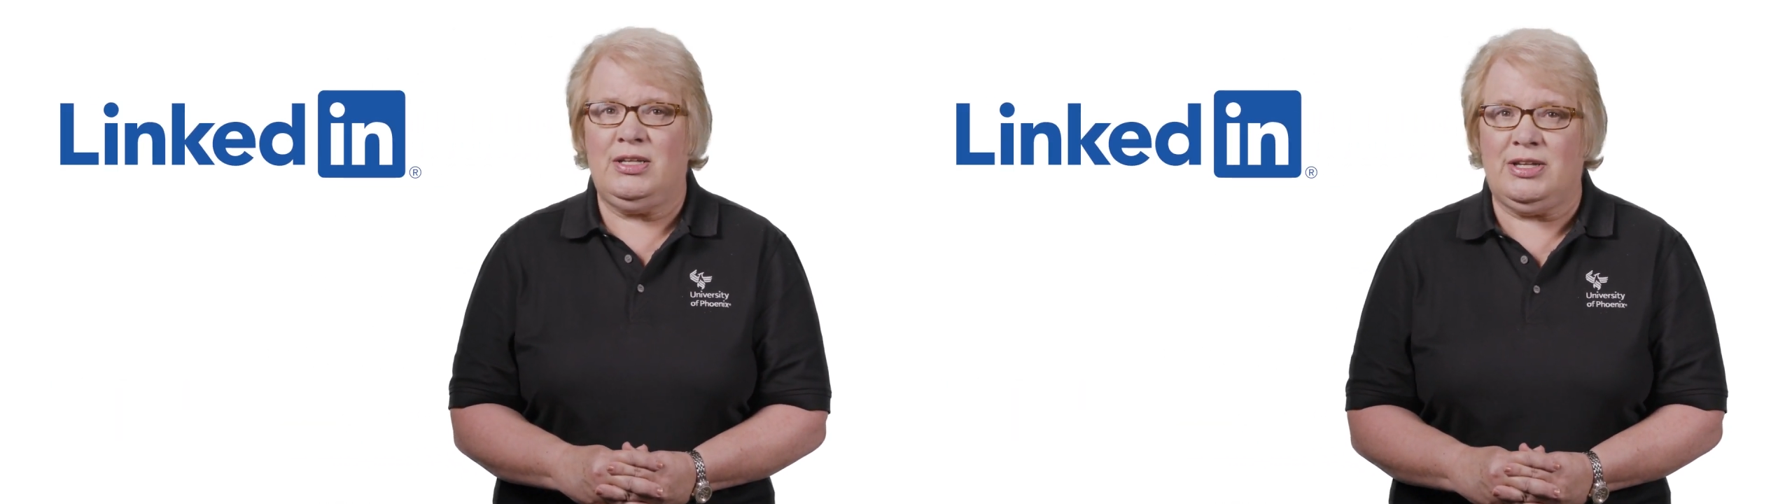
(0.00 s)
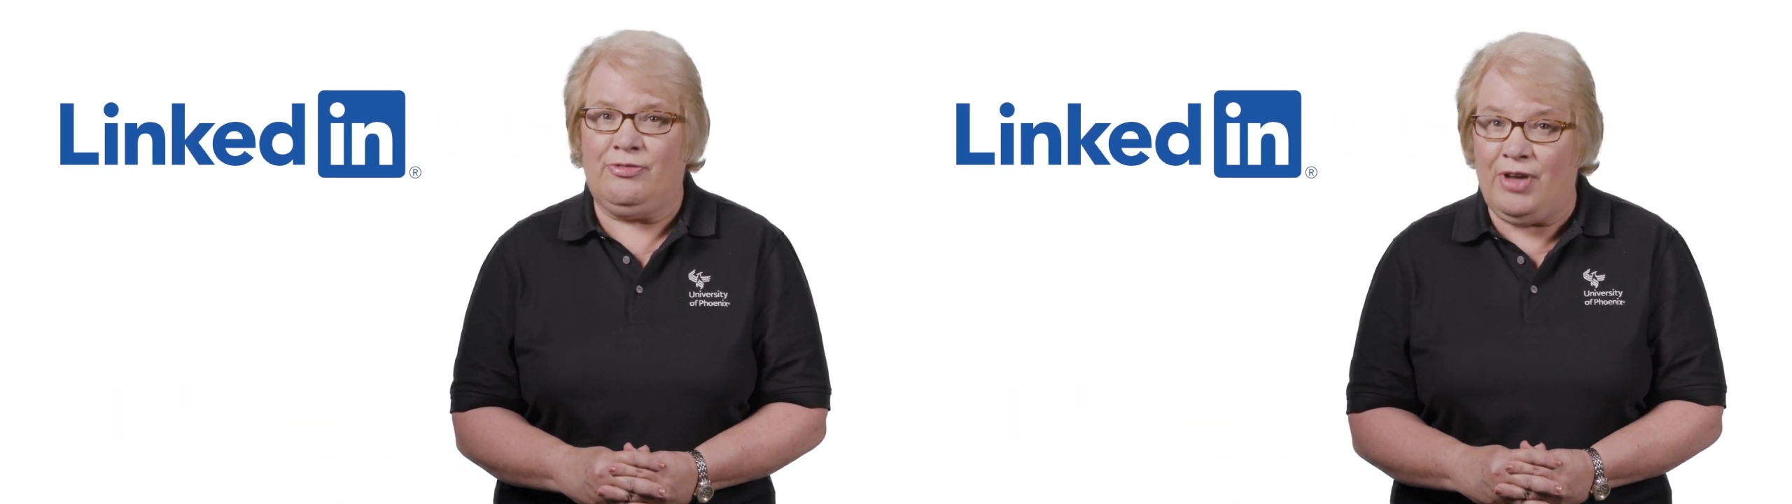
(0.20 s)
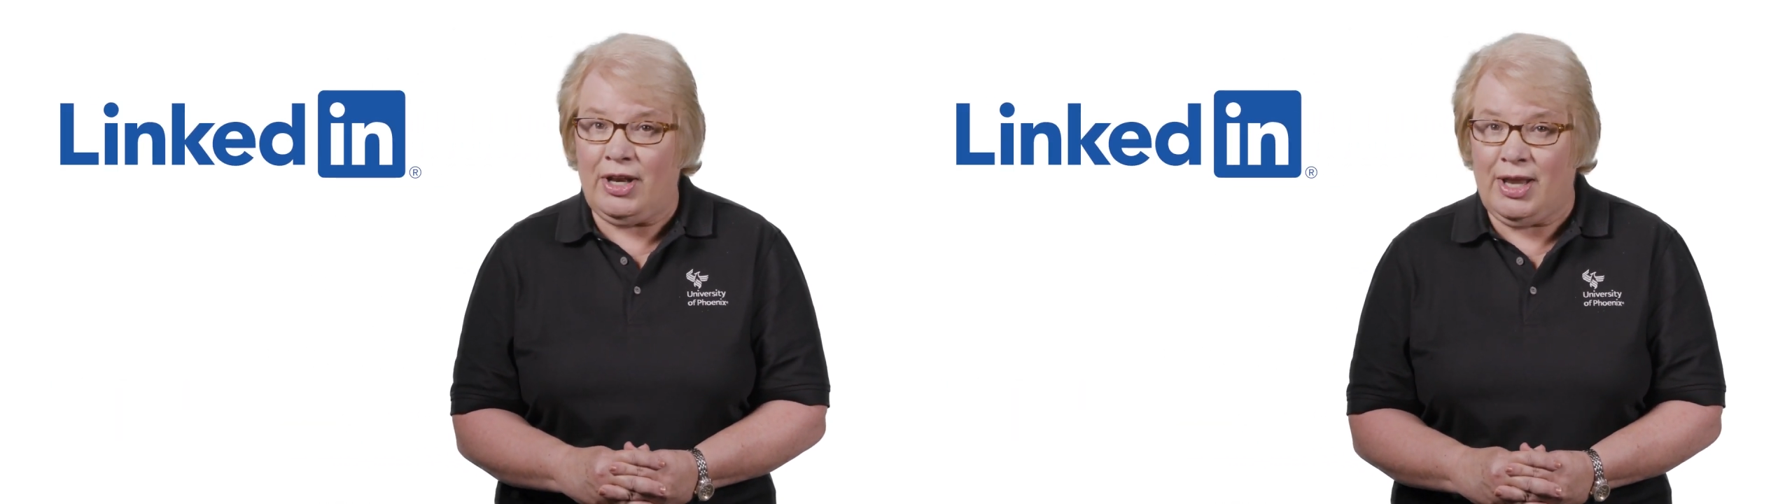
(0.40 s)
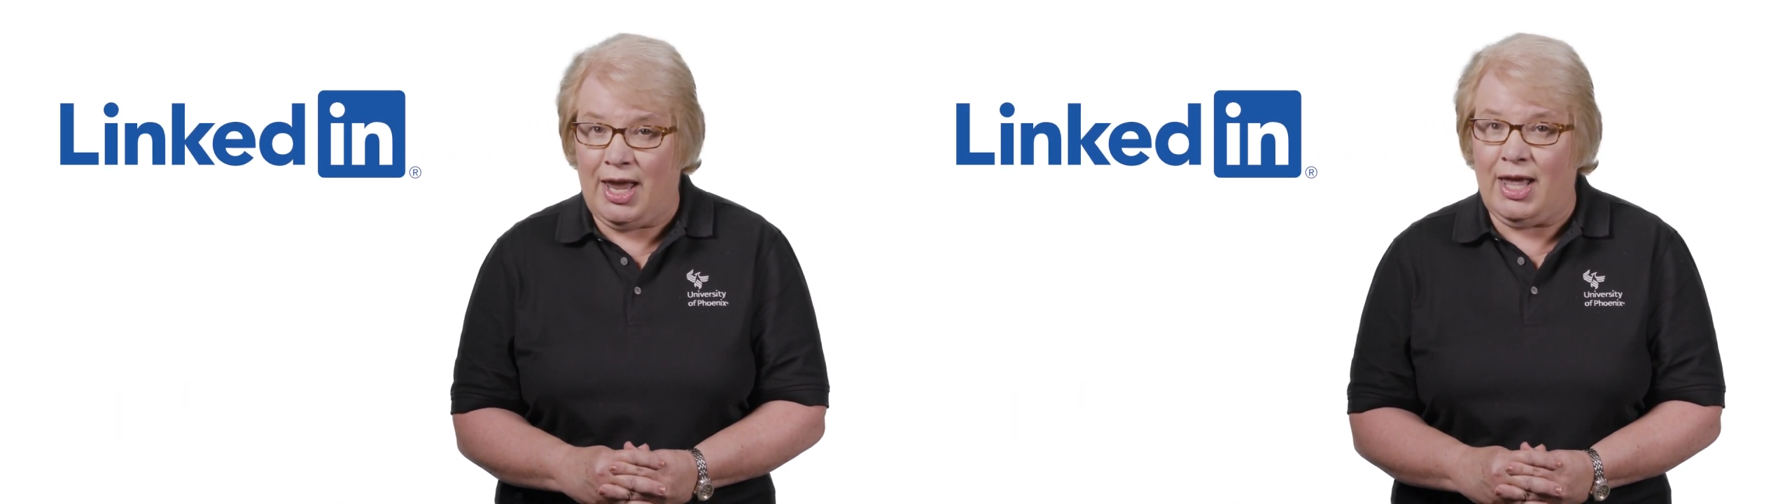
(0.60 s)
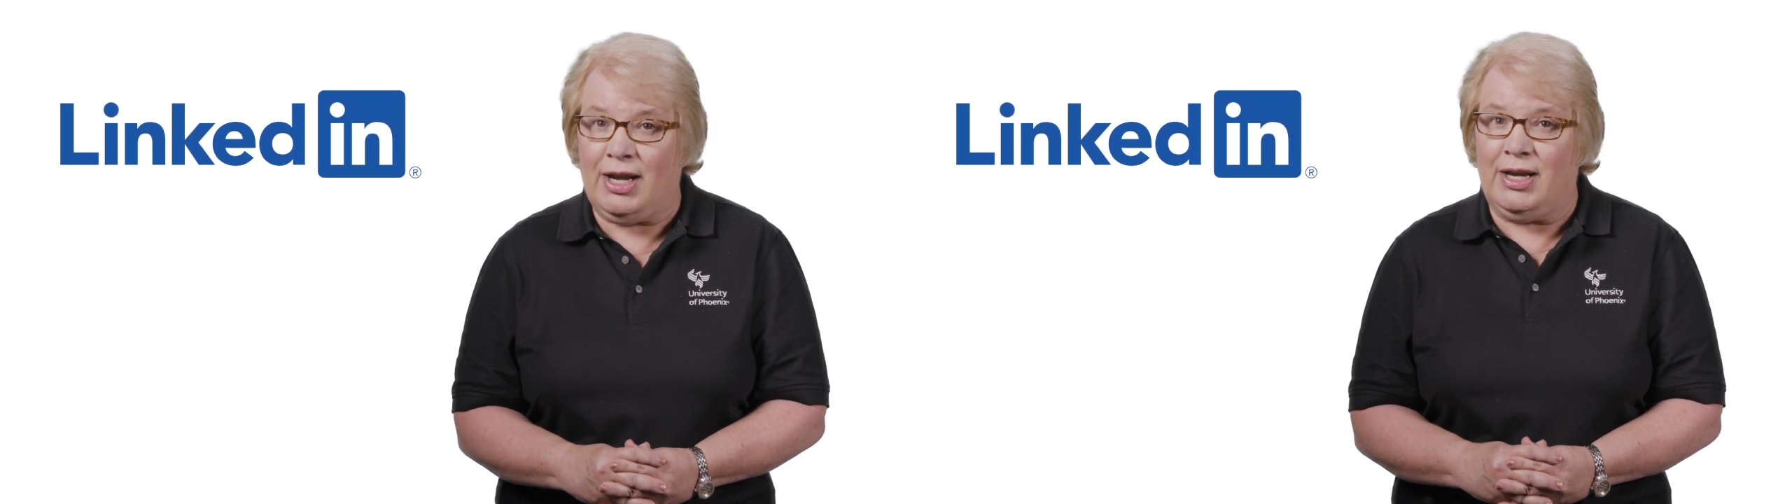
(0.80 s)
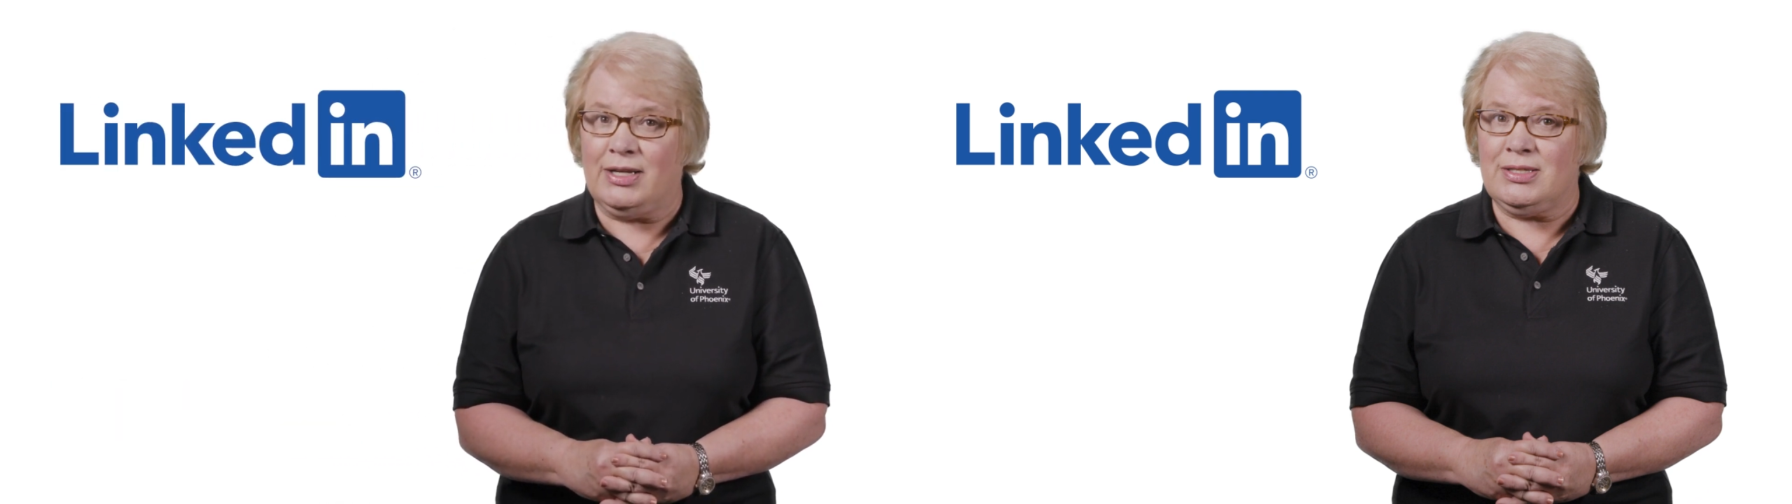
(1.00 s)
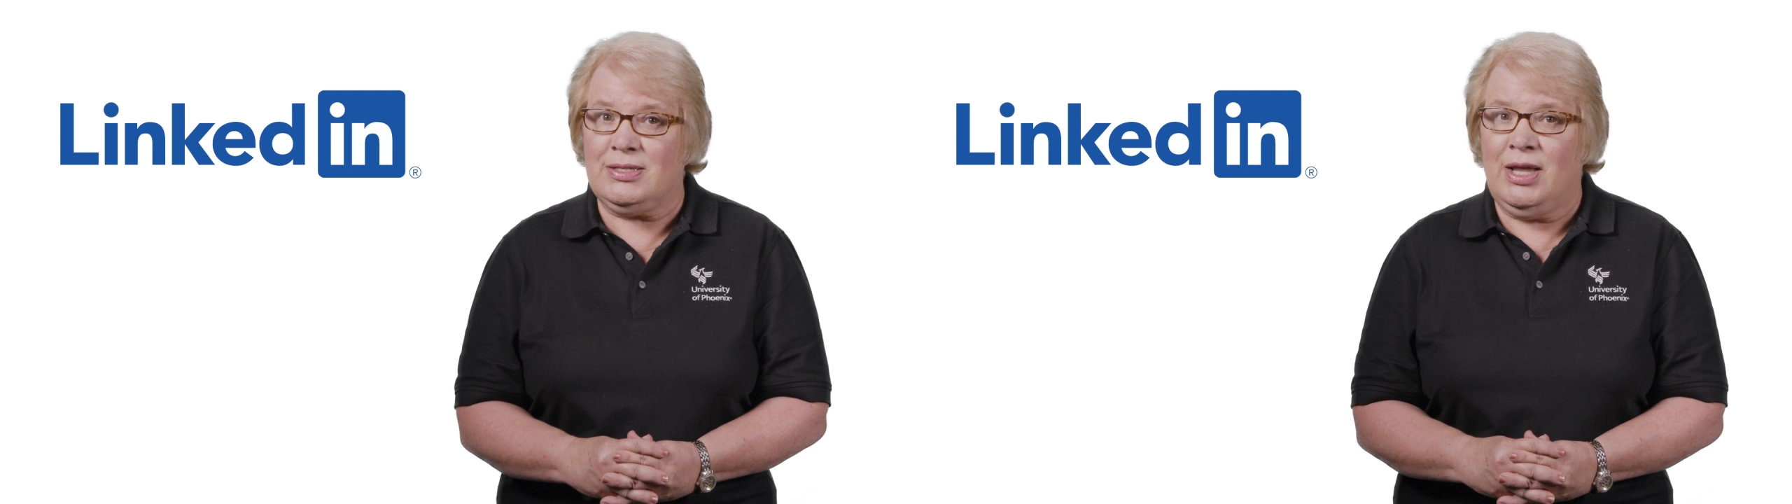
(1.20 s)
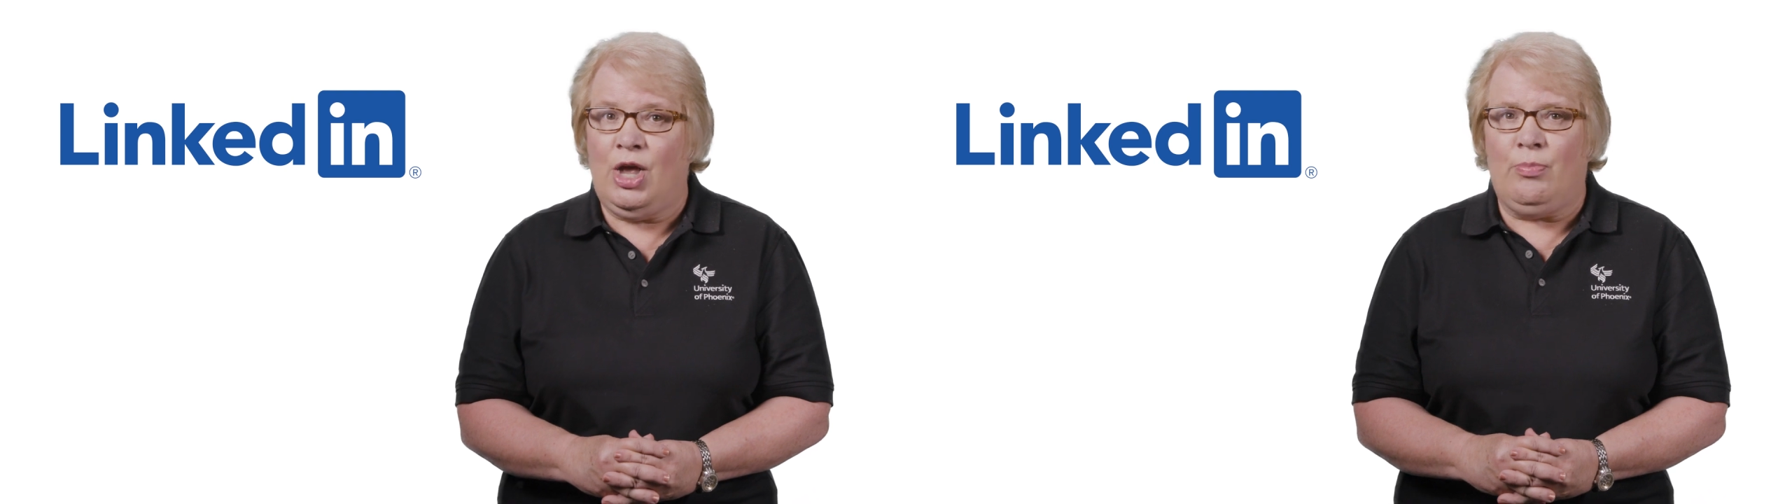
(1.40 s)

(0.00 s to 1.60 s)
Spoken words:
to vet candidates,